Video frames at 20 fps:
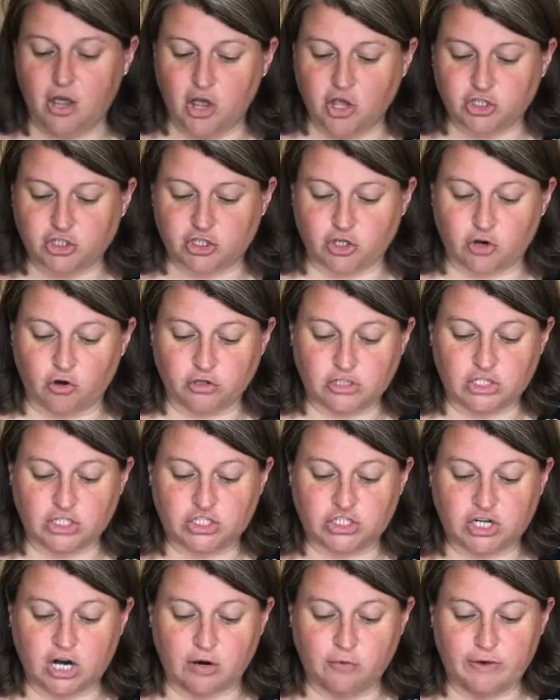So to
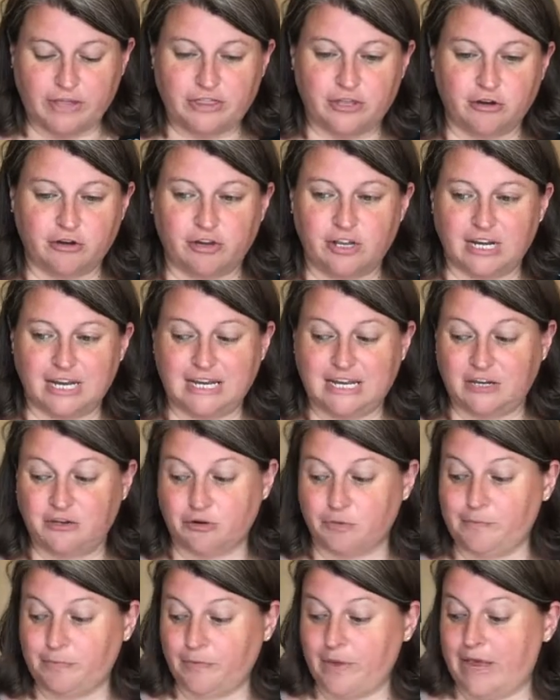start with, you're going to need
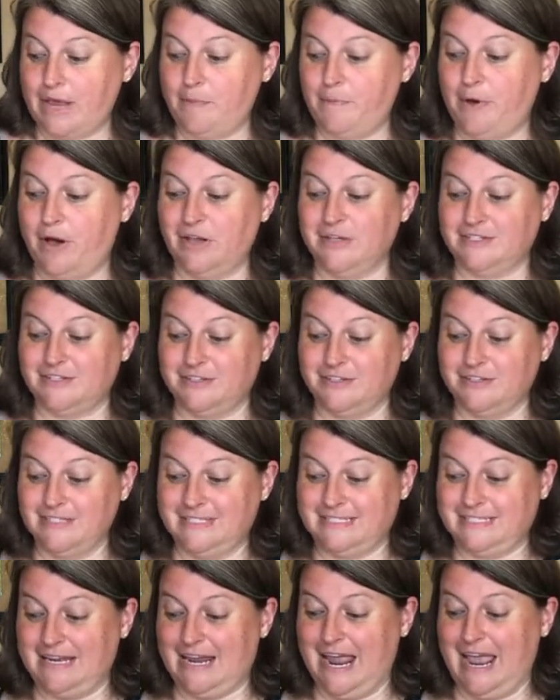your blank puzzles
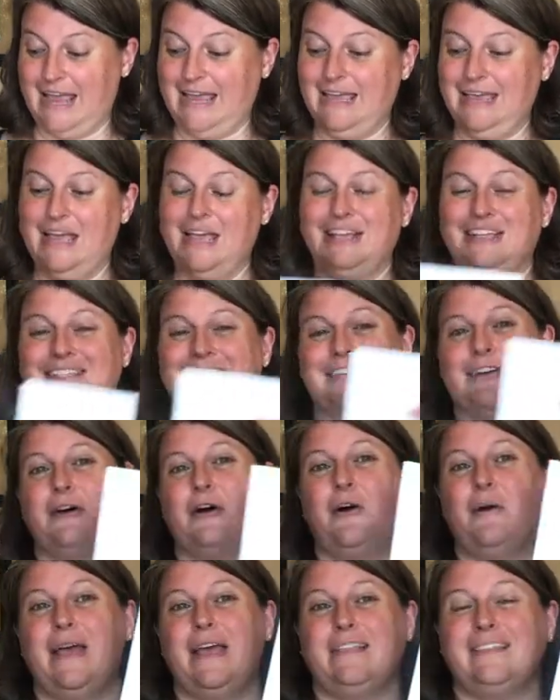today.
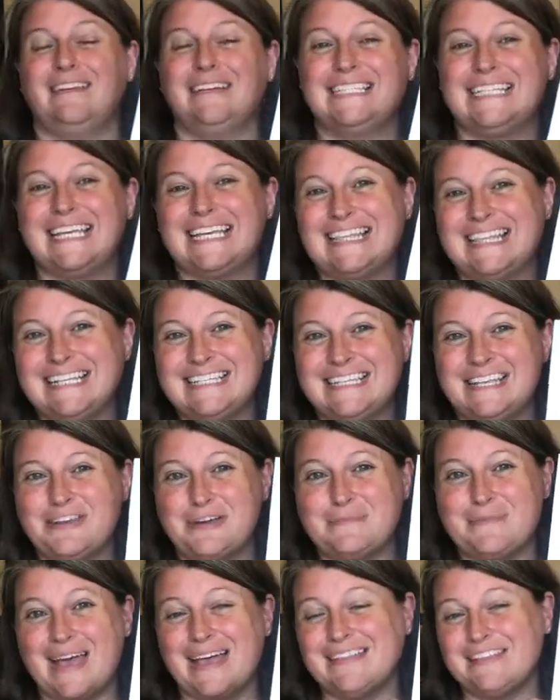So it looks like this in
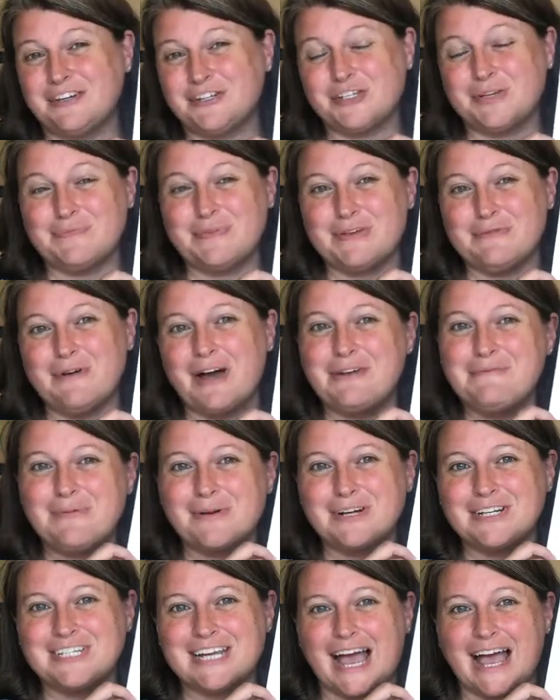your bag. There should be one
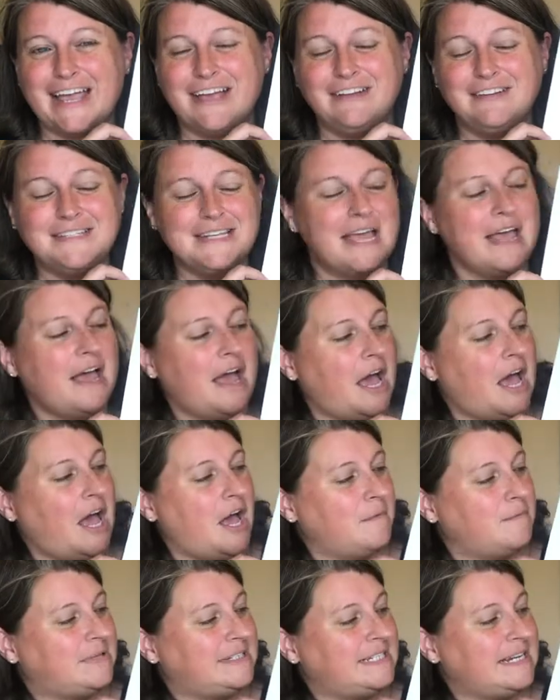per child.
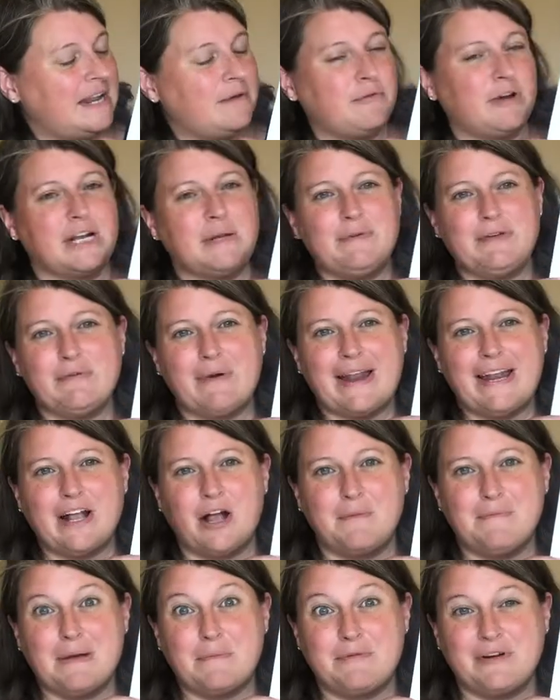Today we're going to be writing
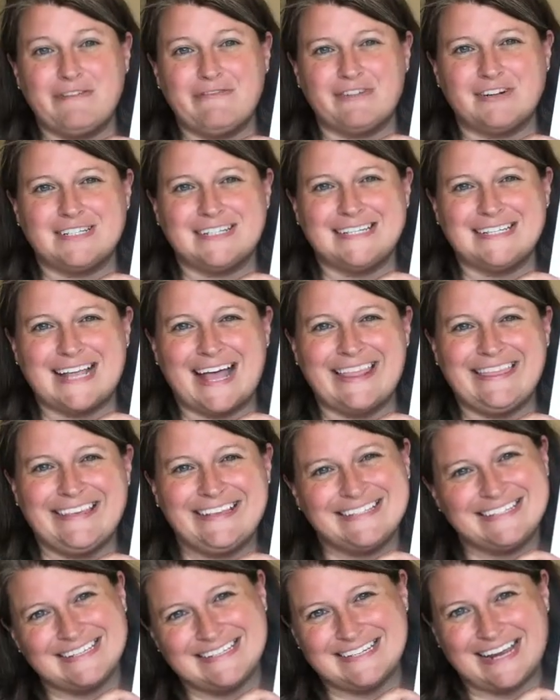our memory verses on
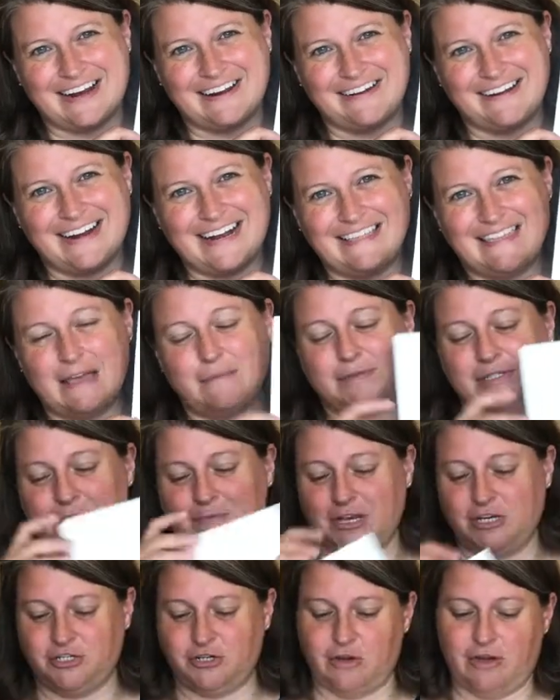these and decorating them. So
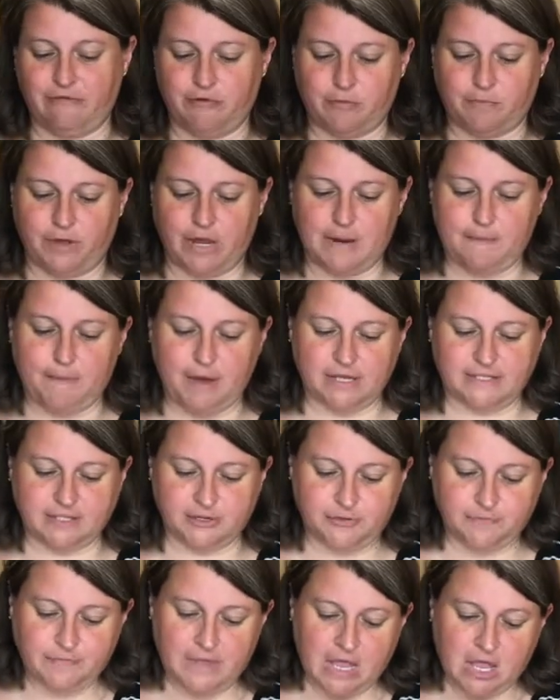make sure you have your blank
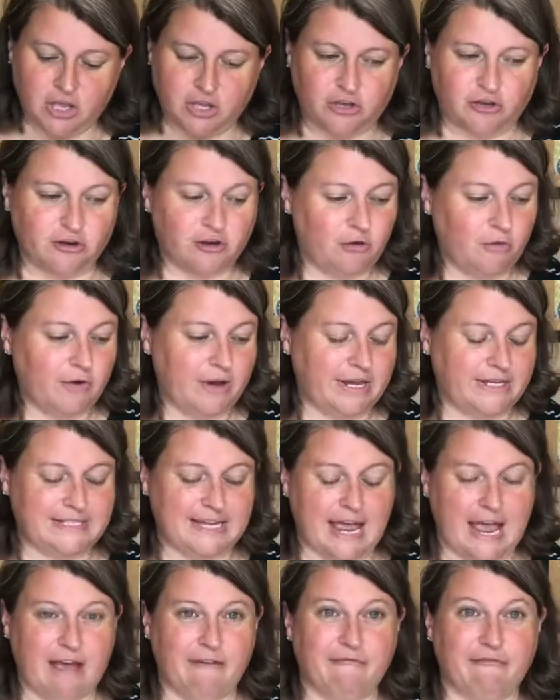puzzle. You're going
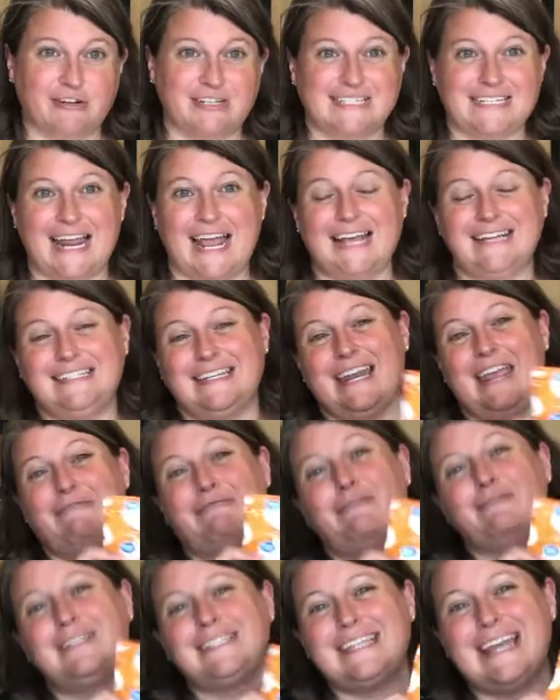to have for snack today
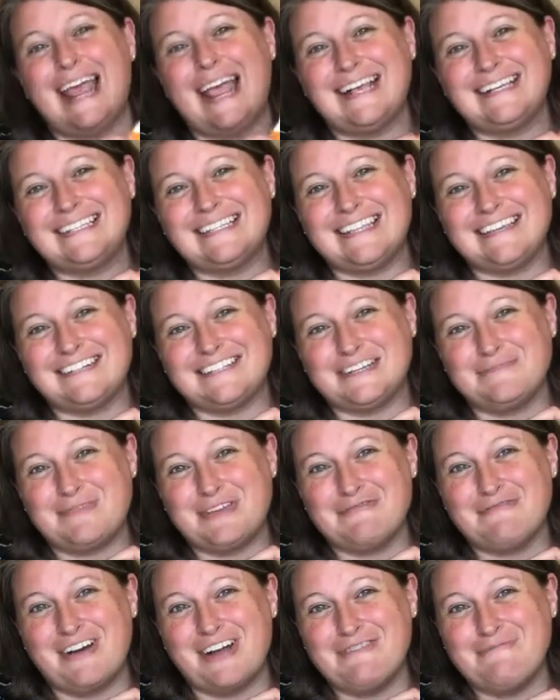fruit snacks. There should
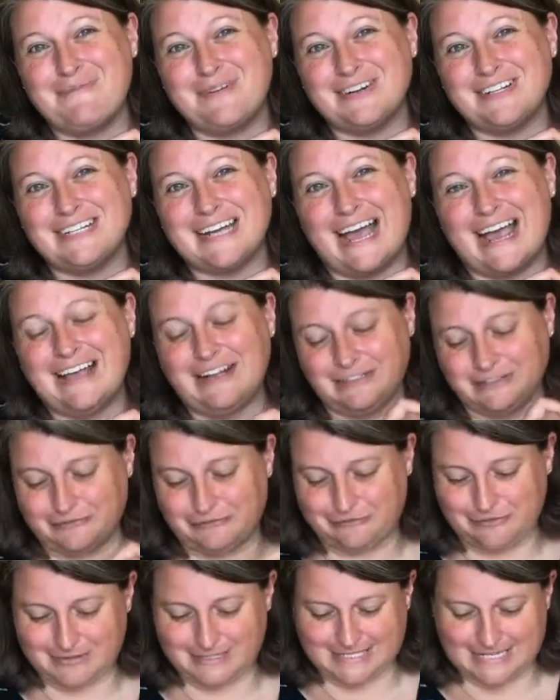be one per child of
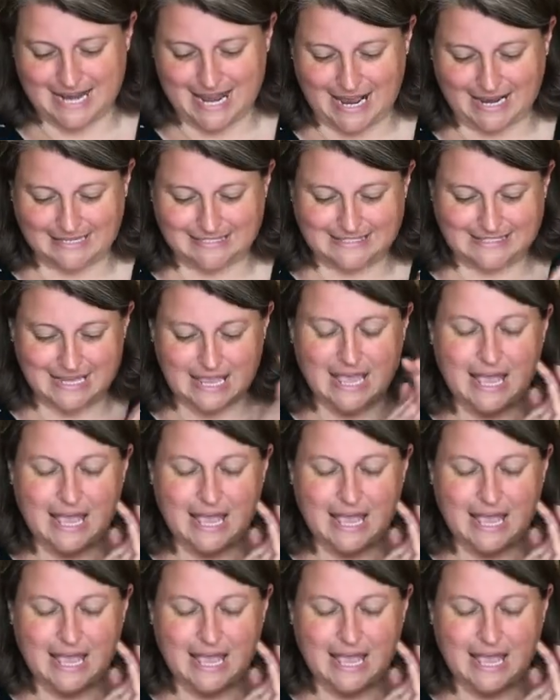fruit snacks.